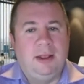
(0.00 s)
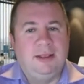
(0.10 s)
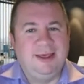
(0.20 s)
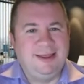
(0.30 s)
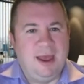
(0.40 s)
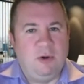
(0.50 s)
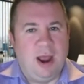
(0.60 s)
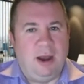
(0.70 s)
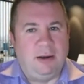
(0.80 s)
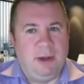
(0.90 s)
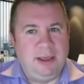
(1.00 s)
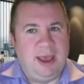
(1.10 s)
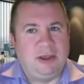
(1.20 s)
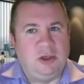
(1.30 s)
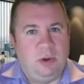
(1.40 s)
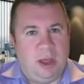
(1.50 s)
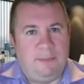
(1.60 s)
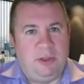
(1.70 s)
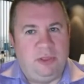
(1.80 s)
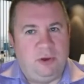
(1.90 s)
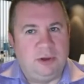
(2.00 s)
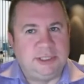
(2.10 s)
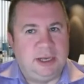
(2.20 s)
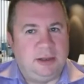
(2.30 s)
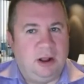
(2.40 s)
This time around, money actually went up on Thursday,